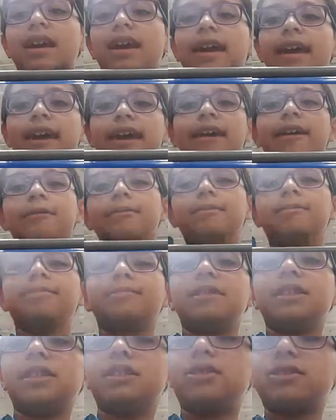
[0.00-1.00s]

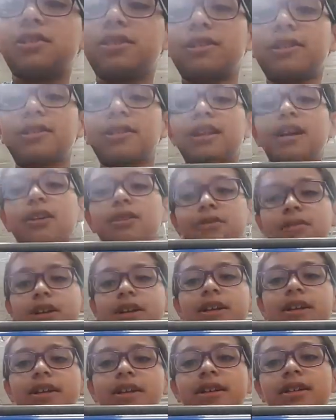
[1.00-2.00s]
And me and Jordan
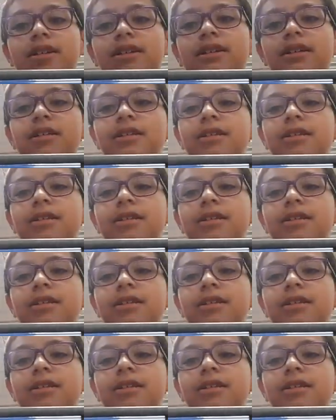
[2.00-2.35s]
already